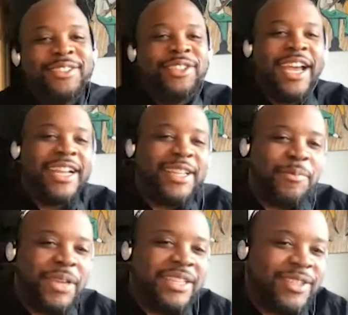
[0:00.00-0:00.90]
Jack and the
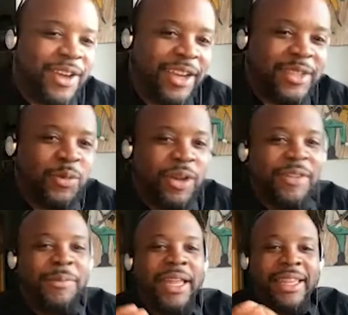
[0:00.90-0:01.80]
Beanstalk is one
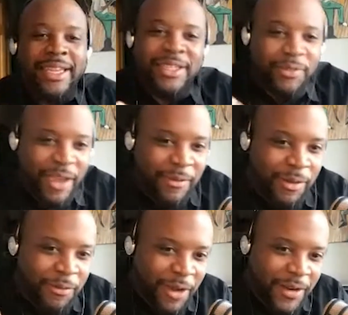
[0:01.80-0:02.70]
of my least
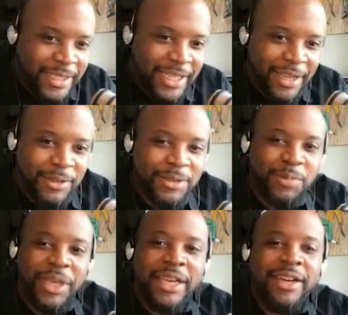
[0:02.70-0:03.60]
favorite fairy tales
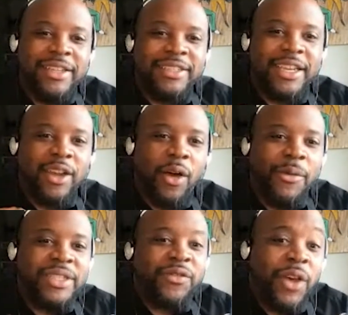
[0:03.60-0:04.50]
because it
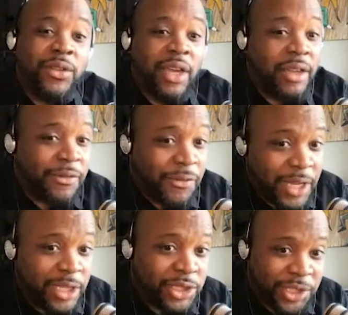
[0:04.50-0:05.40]
always felt
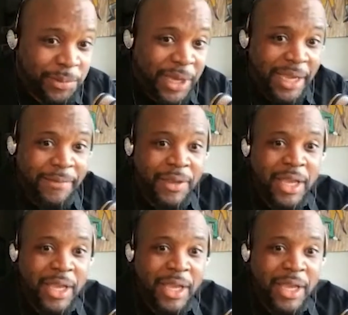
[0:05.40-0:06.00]
unfinished to me.